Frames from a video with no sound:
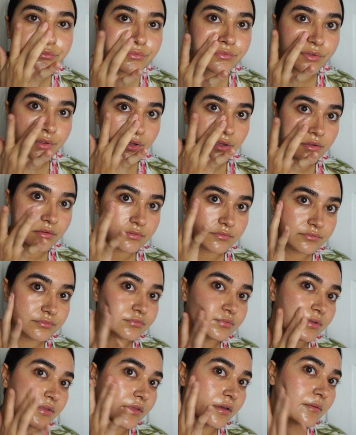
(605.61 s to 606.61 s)
Yeah,
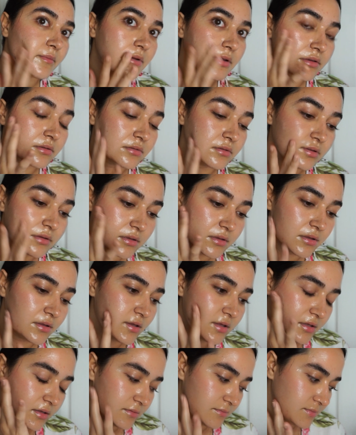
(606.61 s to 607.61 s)
I think I'm gonna
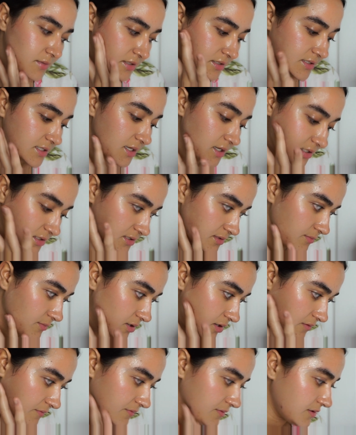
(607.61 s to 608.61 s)
that takes some
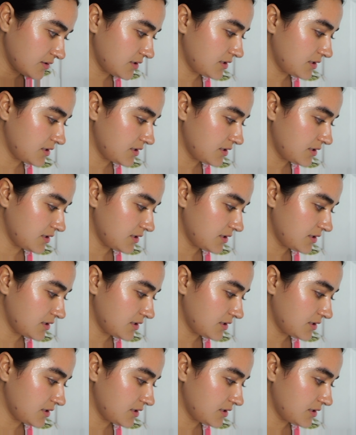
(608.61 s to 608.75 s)
off.